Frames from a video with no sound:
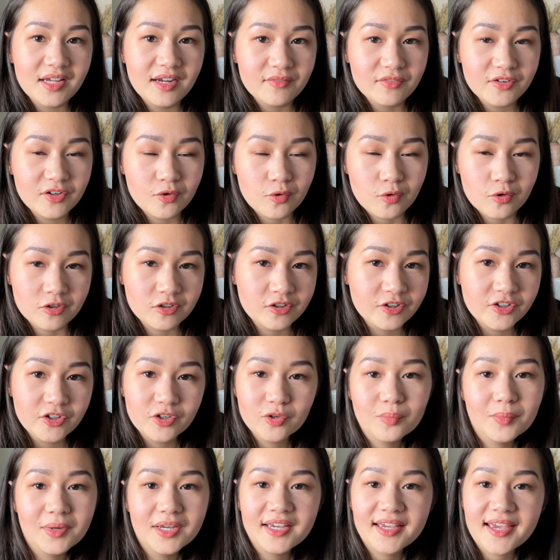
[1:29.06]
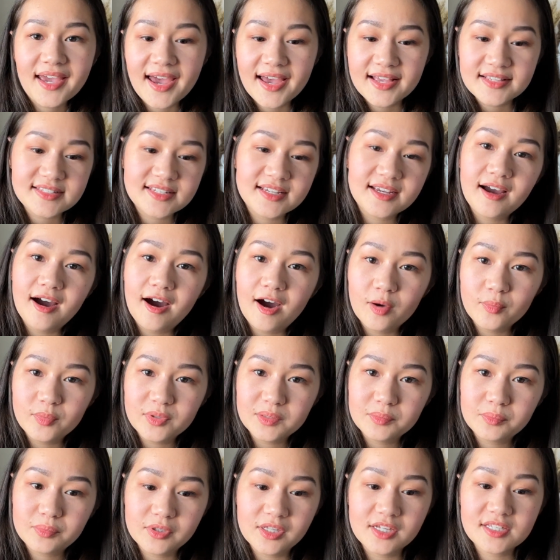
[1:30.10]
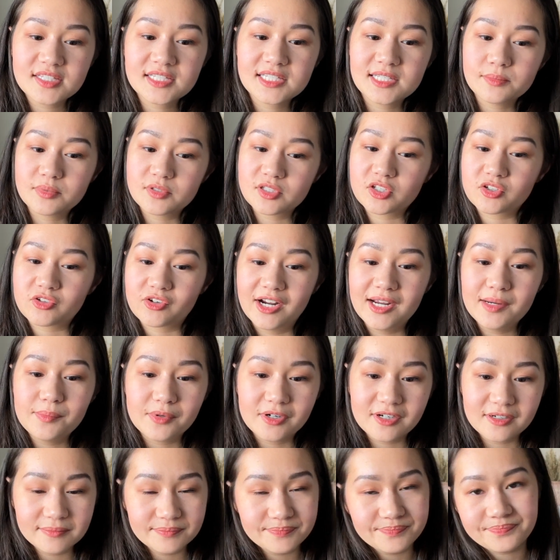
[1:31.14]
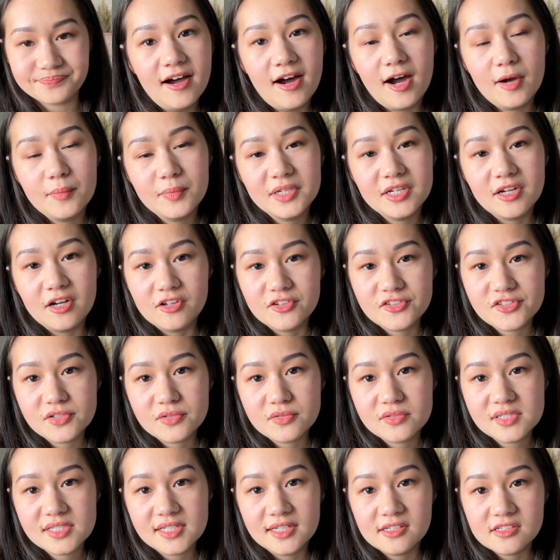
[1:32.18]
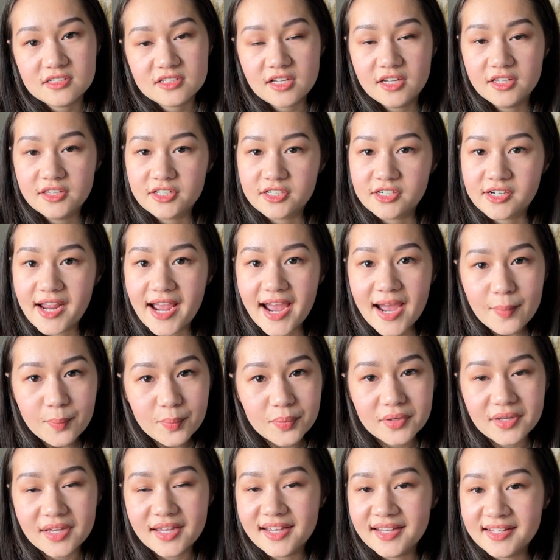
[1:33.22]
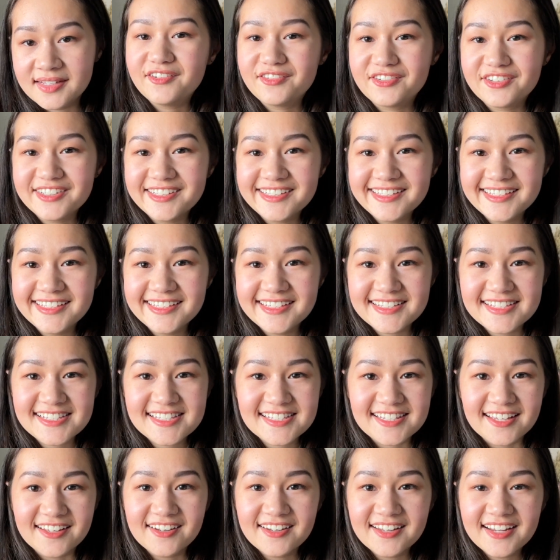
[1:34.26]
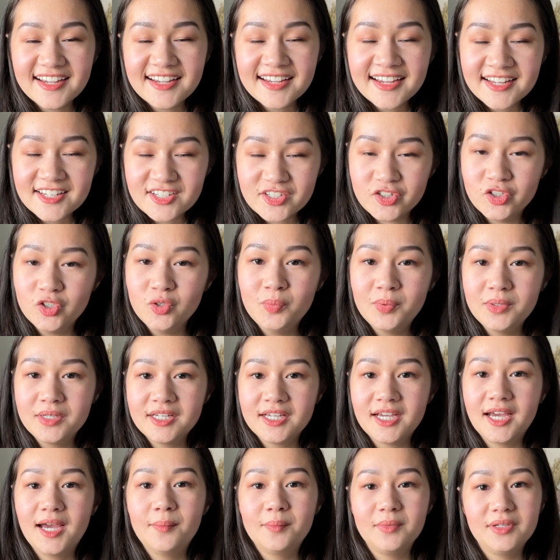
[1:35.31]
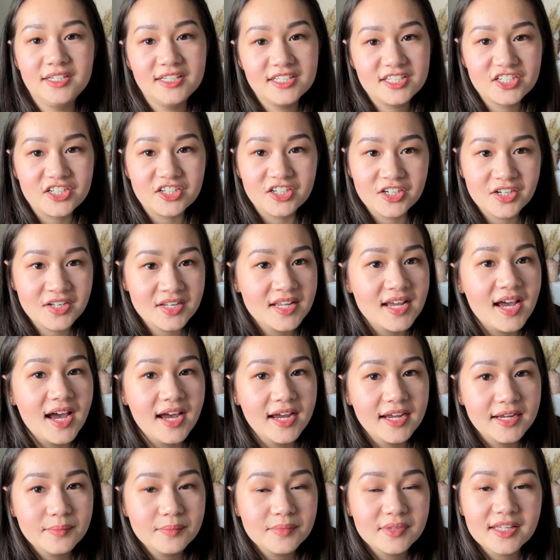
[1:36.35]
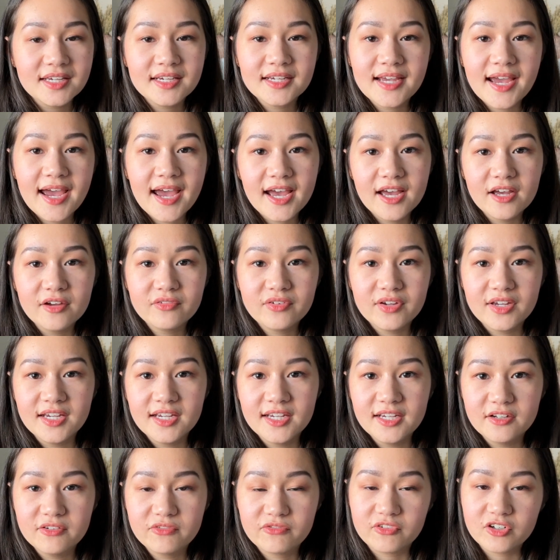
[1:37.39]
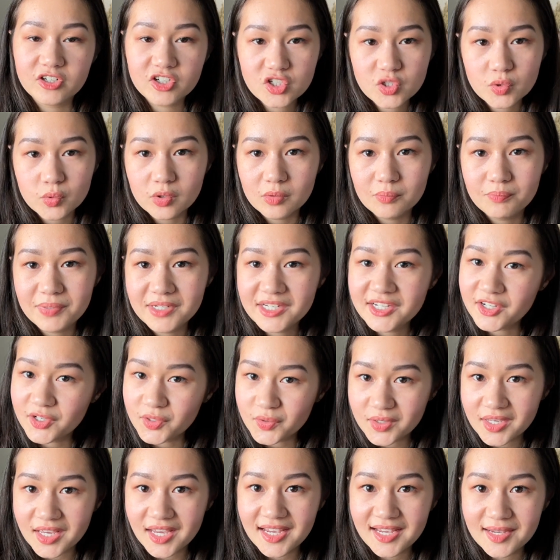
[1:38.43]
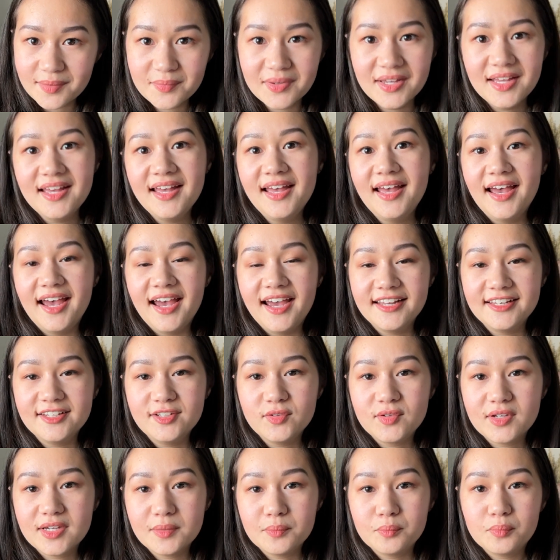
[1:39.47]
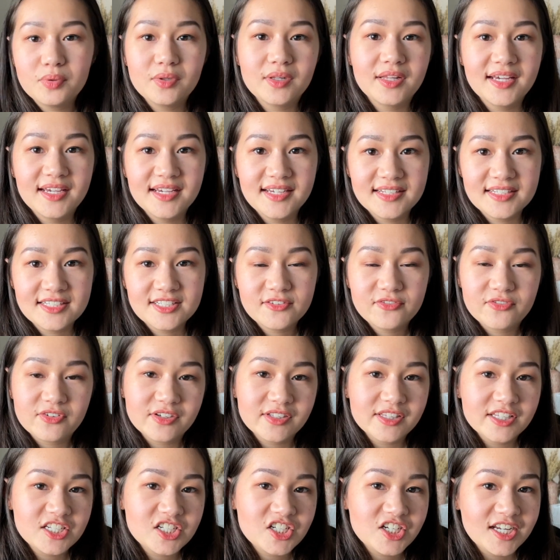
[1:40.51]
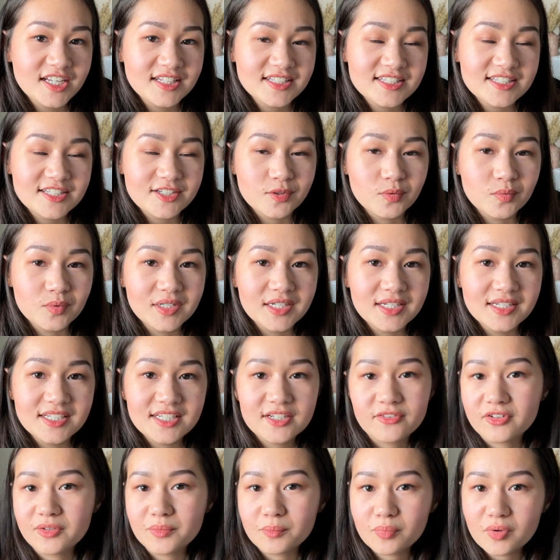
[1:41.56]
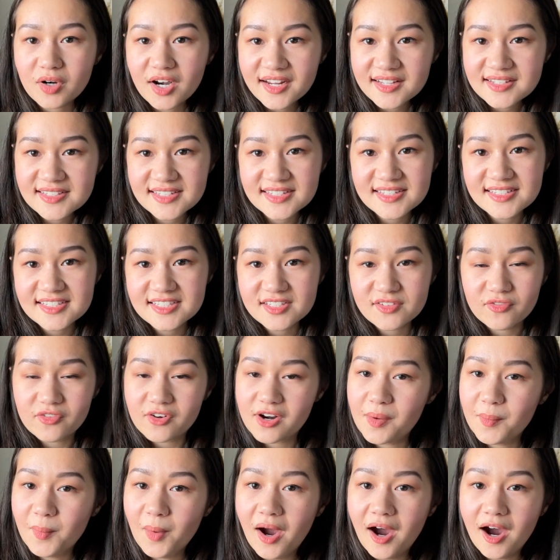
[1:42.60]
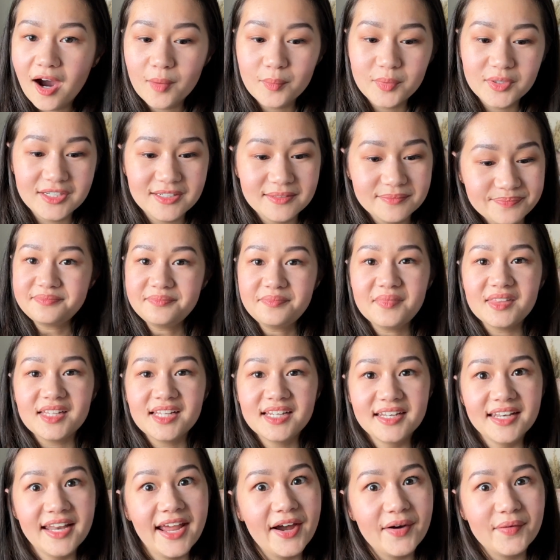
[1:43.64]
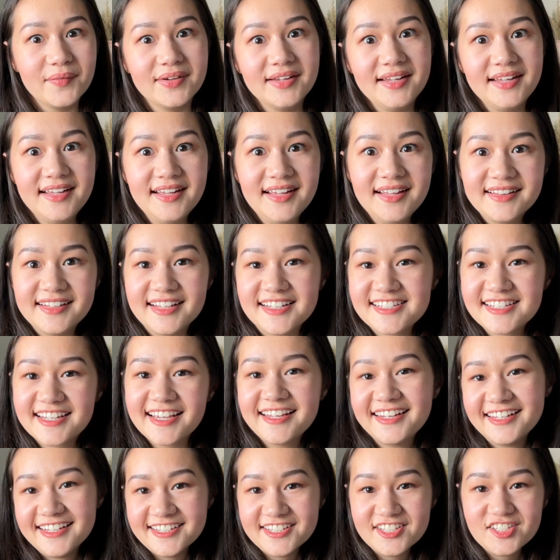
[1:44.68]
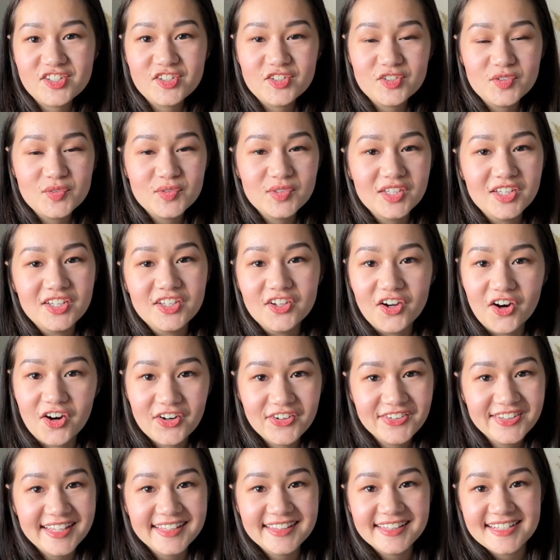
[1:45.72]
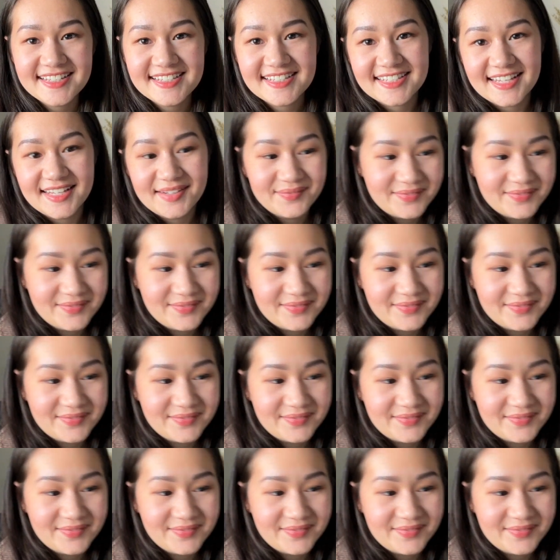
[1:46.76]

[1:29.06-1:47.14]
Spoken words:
every order you make as a Hobbii Plus subscriber. Hobbii also sells on their app, and every Sunday at 2 p.m. Eastern Time, they have a virtual bingo game, and you can play for the chance to win different prizes from Hobbii. Now, let's get into the yarn that they sent